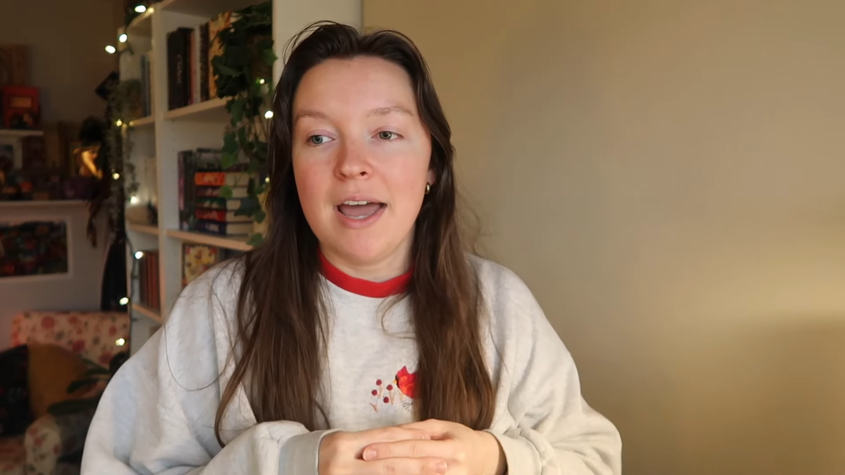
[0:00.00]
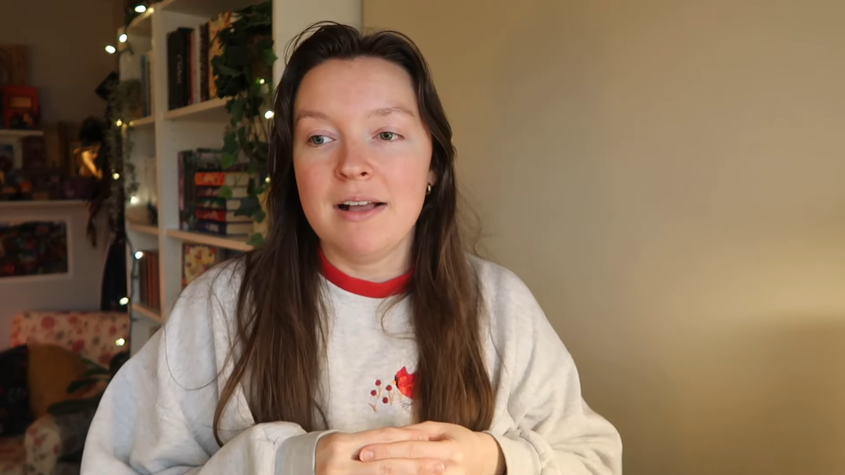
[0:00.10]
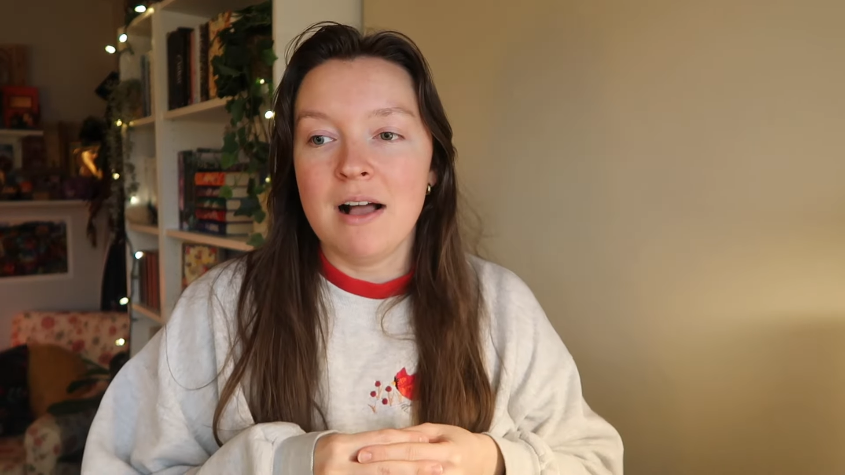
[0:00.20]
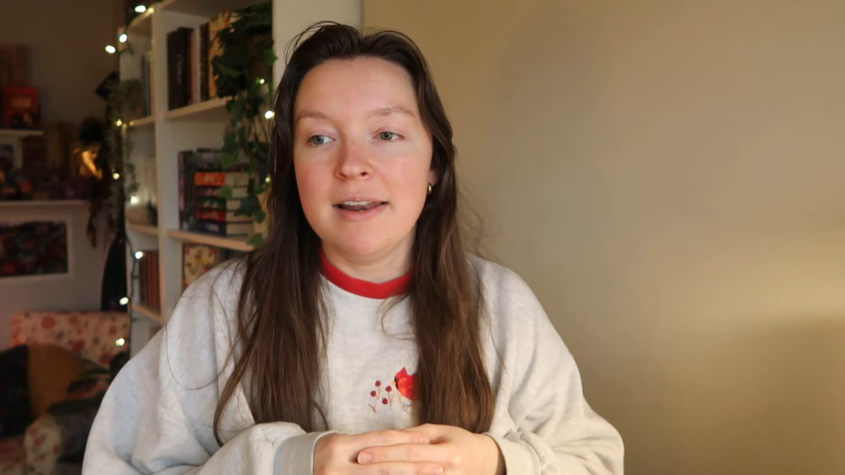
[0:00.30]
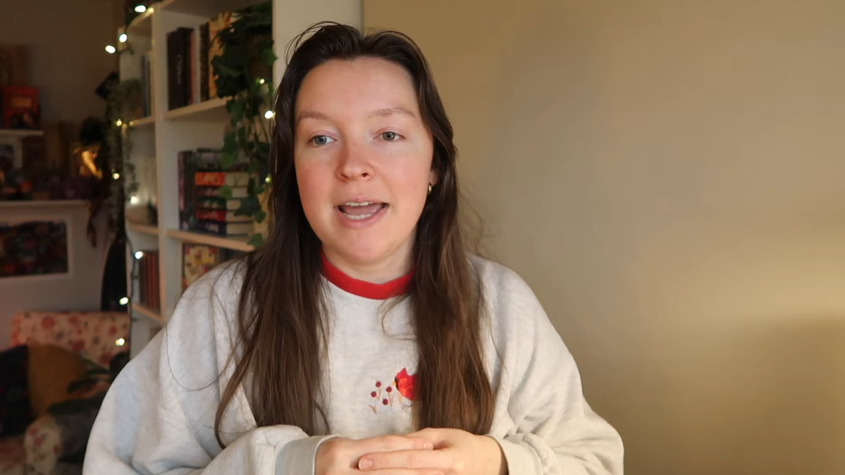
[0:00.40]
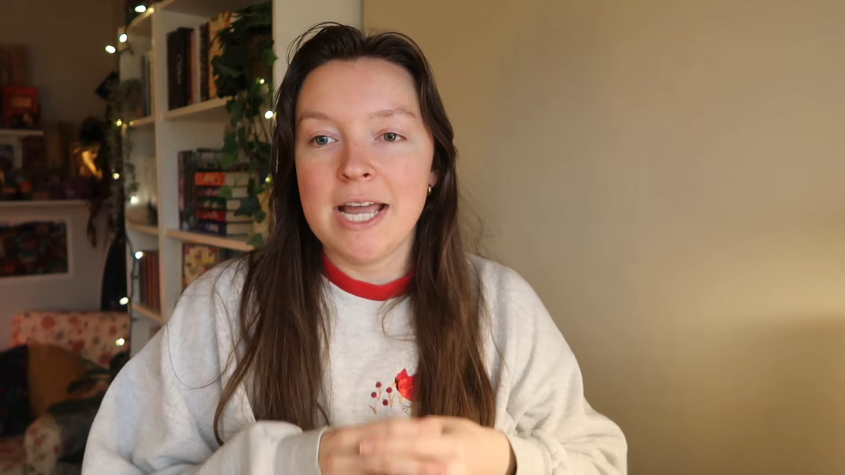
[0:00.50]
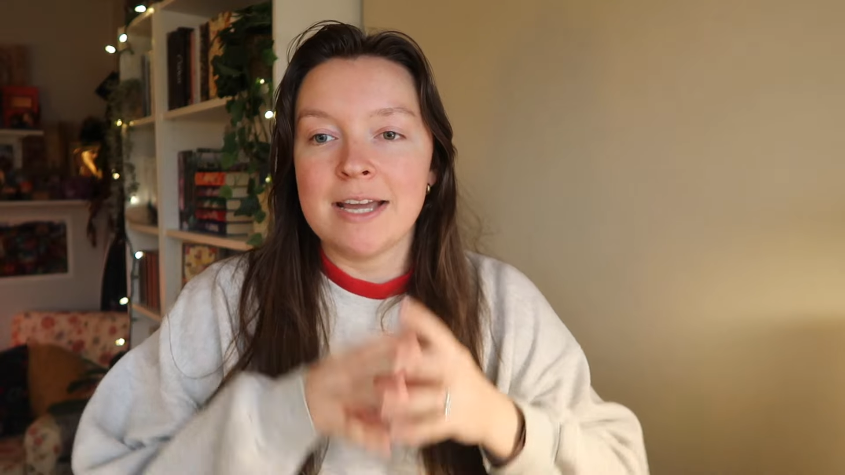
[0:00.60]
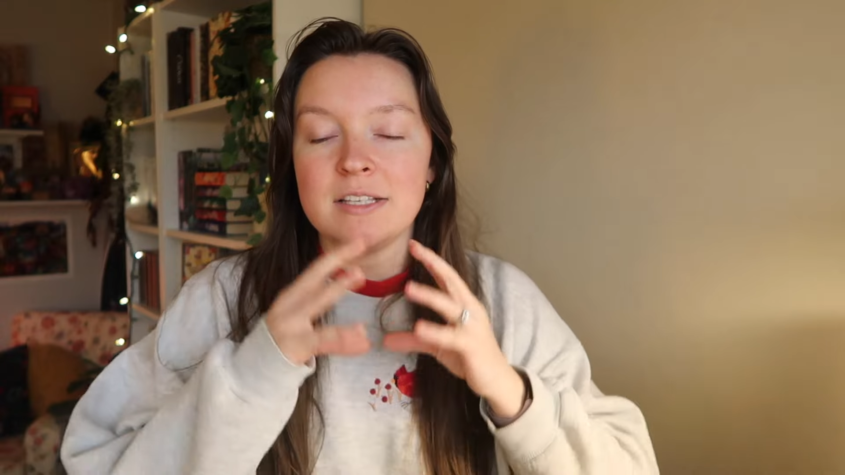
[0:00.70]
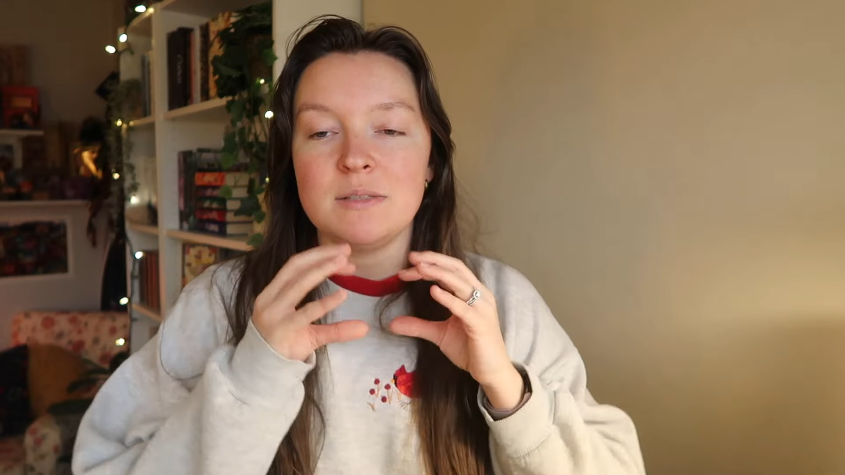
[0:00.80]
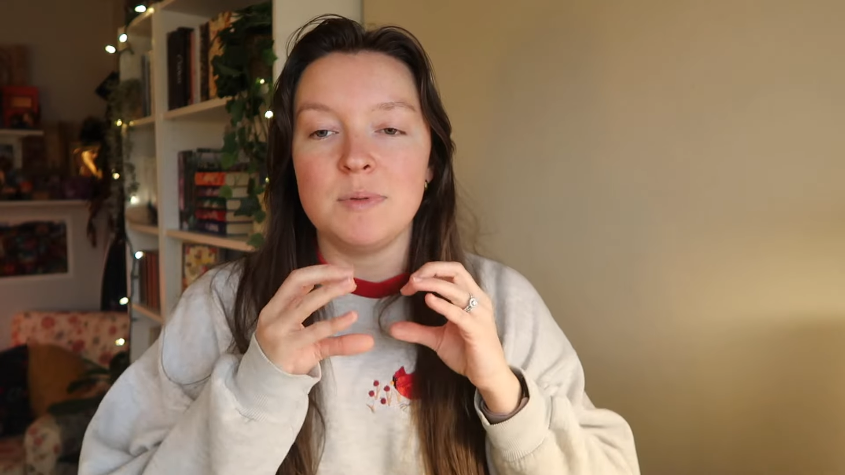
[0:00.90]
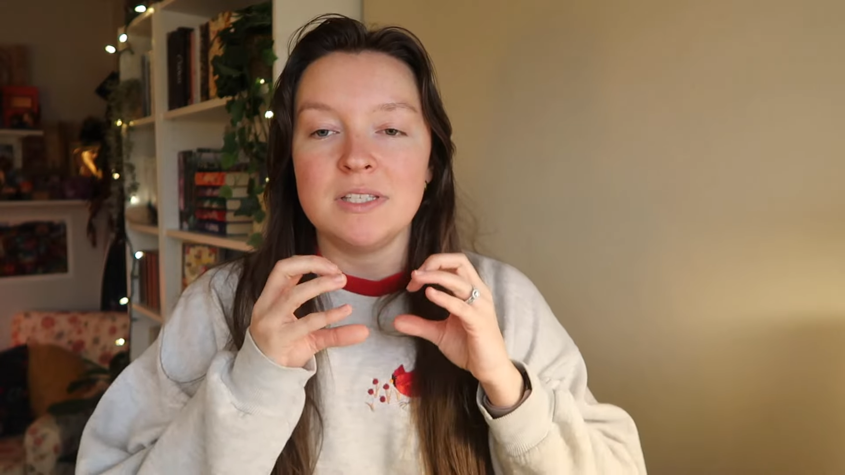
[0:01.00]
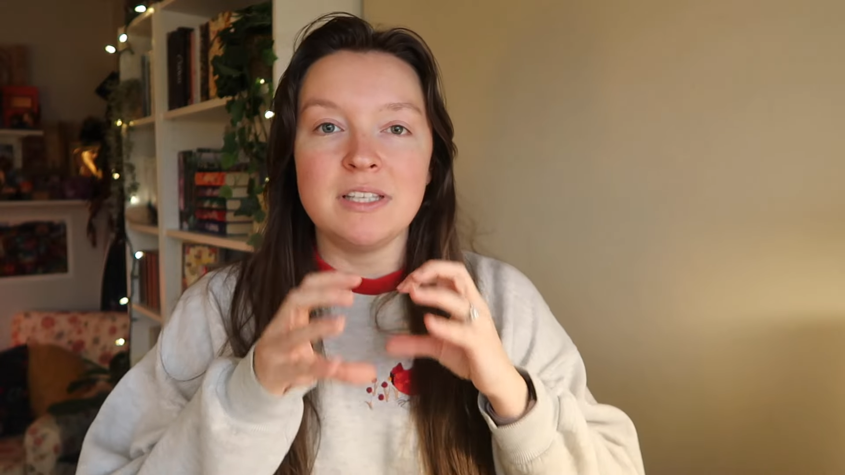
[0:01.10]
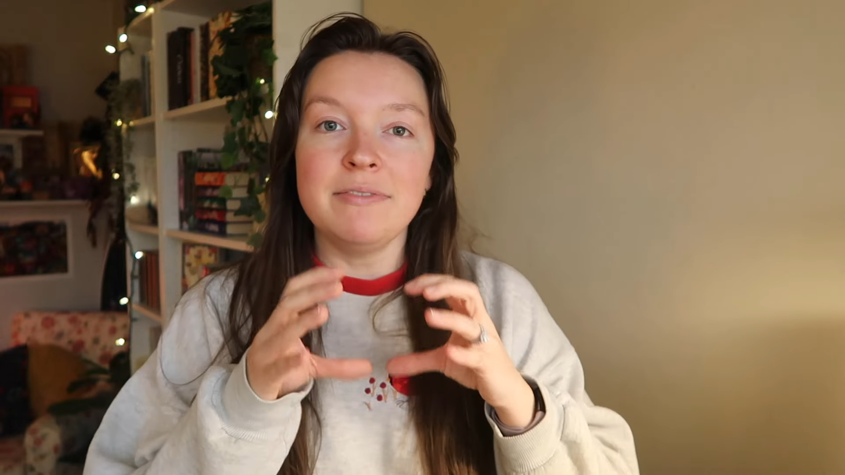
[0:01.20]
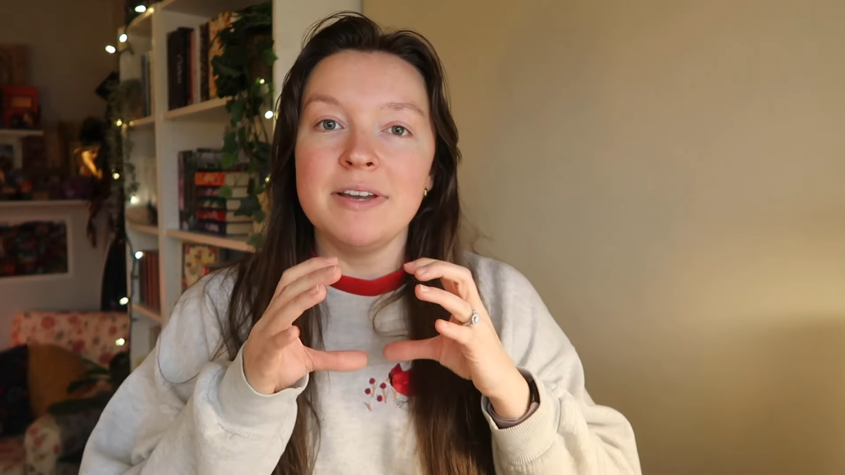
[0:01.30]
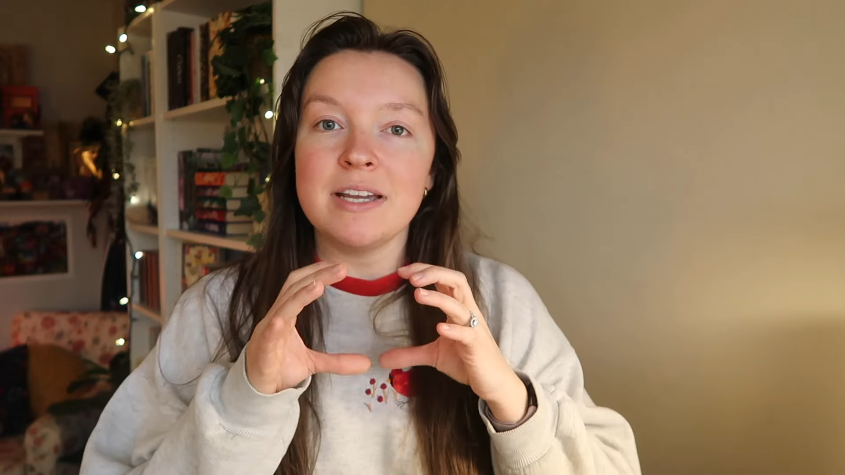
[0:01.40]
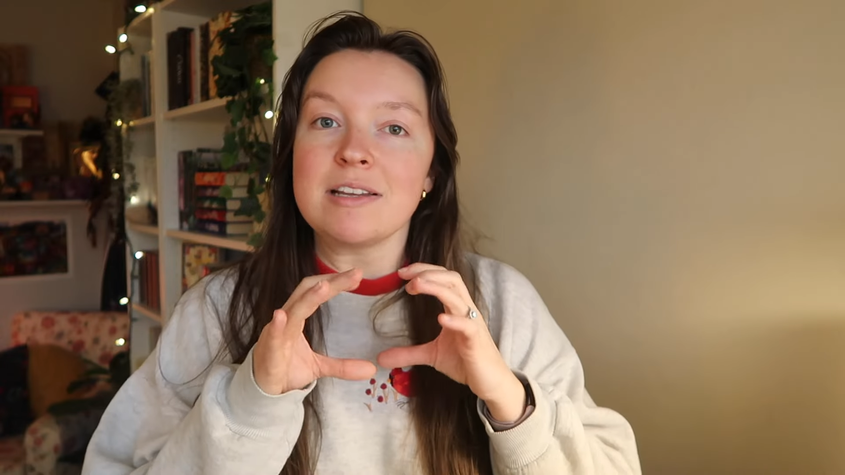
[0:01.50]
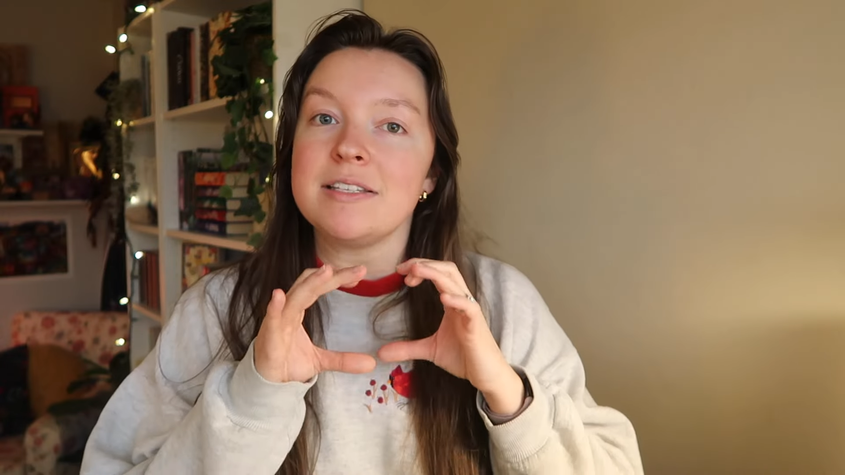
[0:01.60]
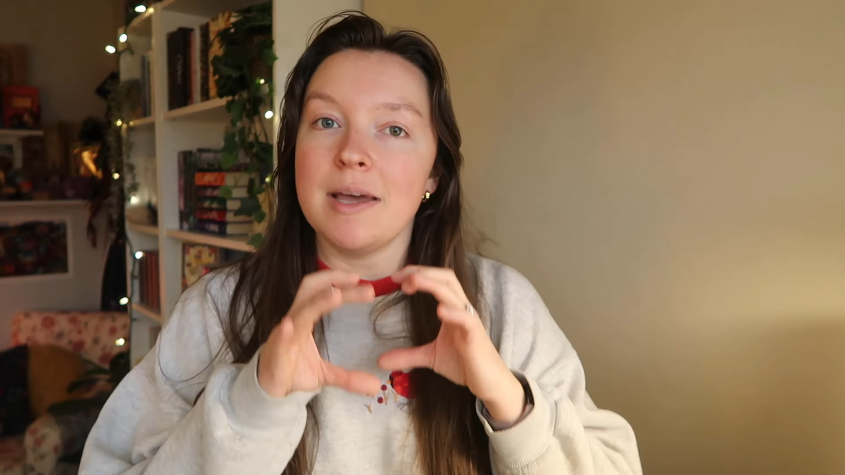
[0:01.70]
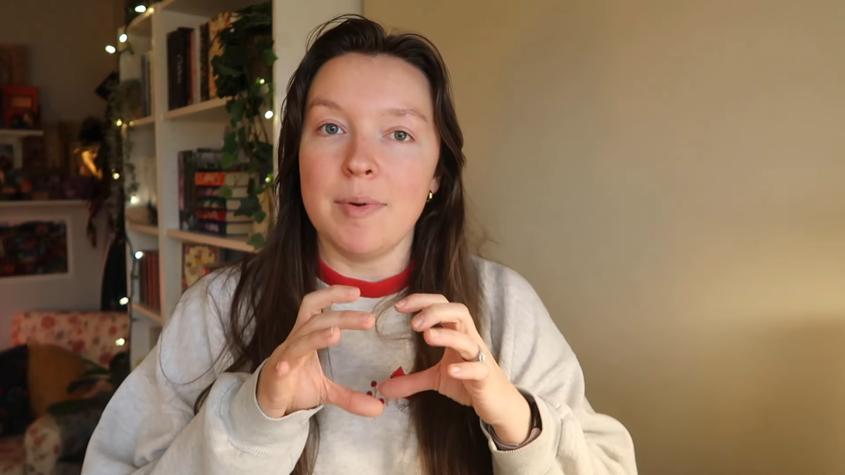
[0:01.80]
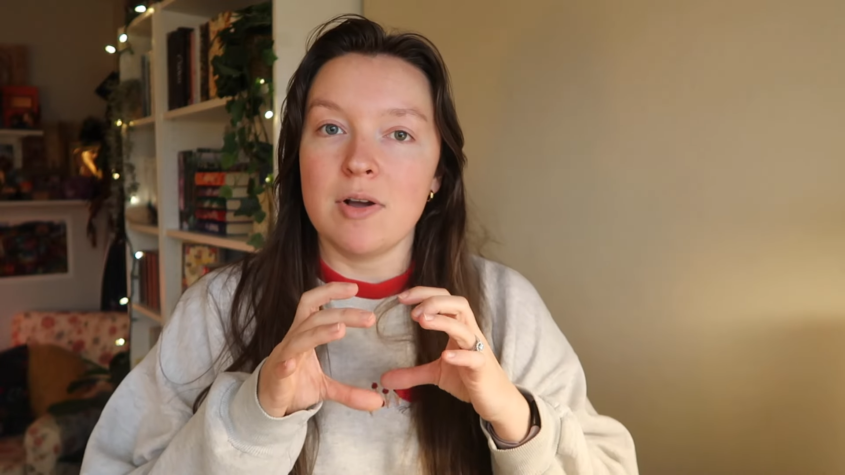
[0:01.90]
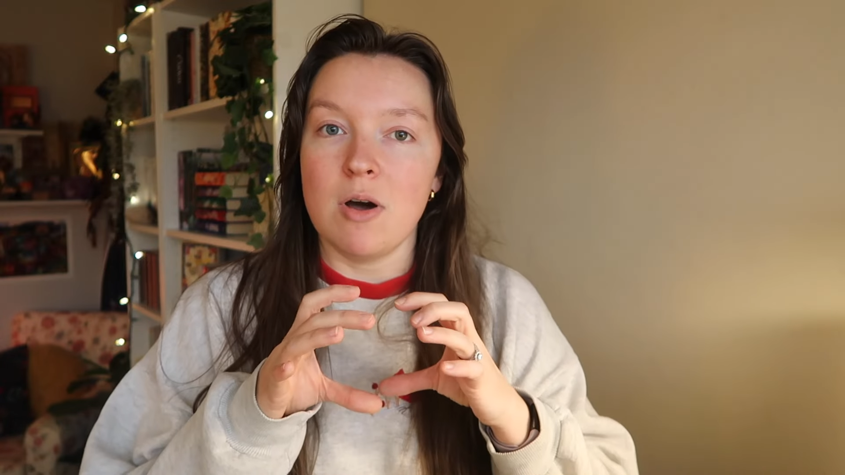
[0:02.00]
I got a specific debit